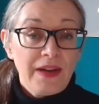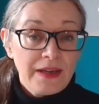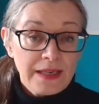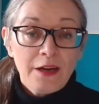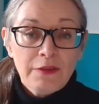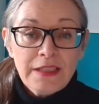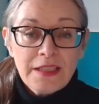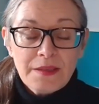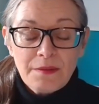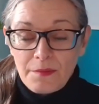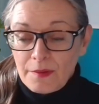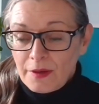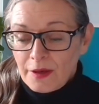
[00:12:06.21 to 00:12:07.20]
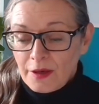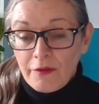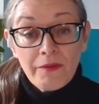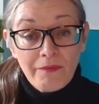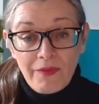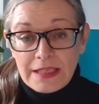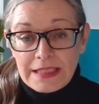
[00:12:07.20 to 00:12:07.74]
I found out this,
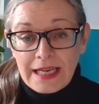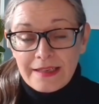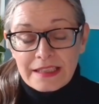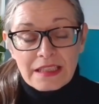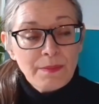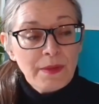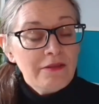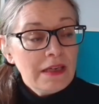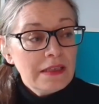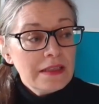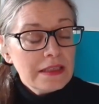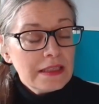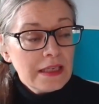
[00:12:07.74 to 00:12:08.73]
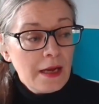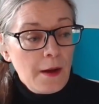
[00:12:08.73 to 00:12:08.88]
from firsthand experience.